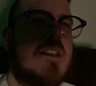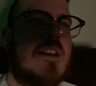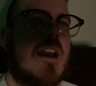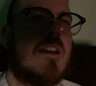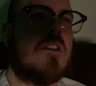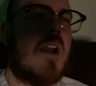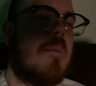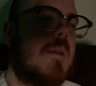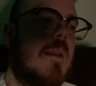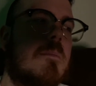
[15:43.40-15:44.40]
kind of
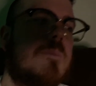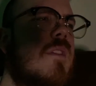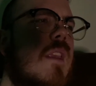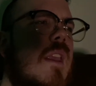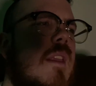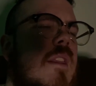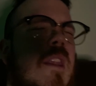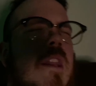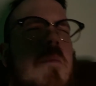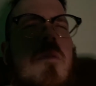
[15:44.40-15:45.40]
crappy. The
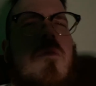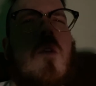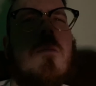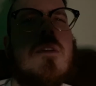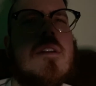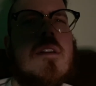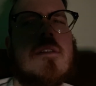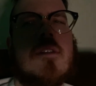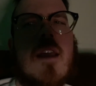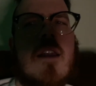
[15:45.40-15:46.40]

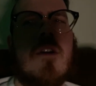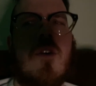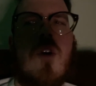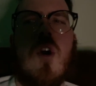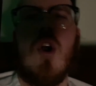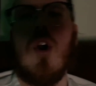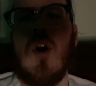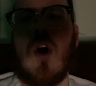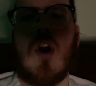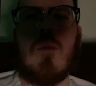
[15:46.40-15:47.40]
performances kind of
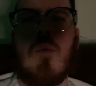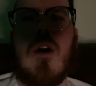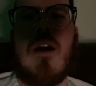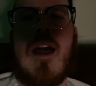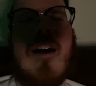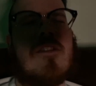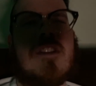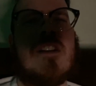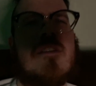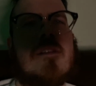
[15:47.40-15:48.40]
are what held
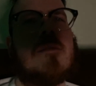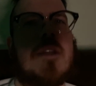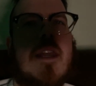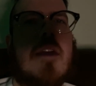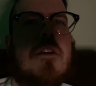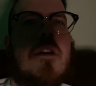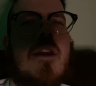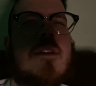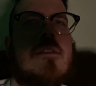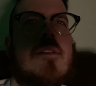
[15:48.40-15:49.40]
this film together.
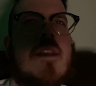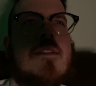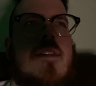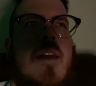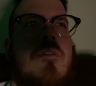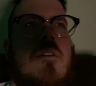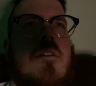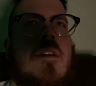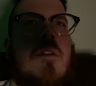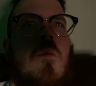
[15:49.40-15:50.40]
It's
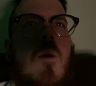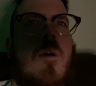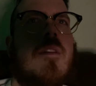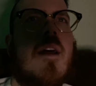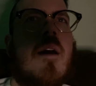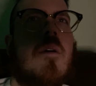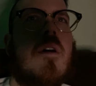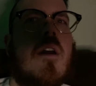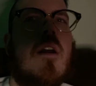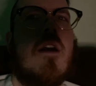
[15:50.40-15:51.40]
definitely one that
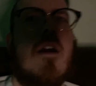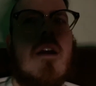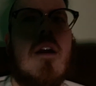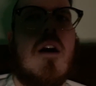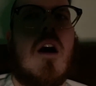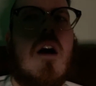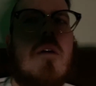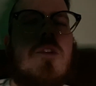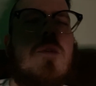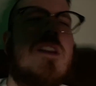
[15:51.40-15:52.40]

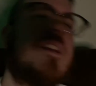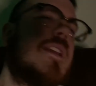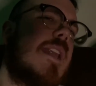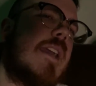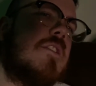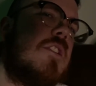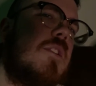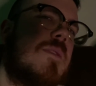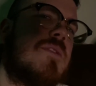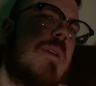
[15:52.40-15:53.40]
you can connect
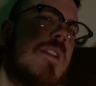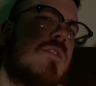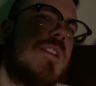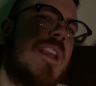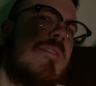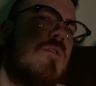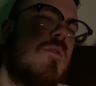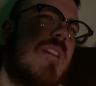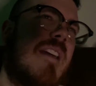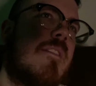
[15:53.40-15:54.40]
to, especially if you
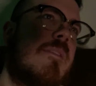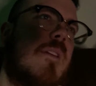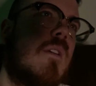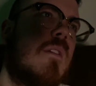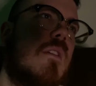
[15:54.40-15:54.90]
have ever felt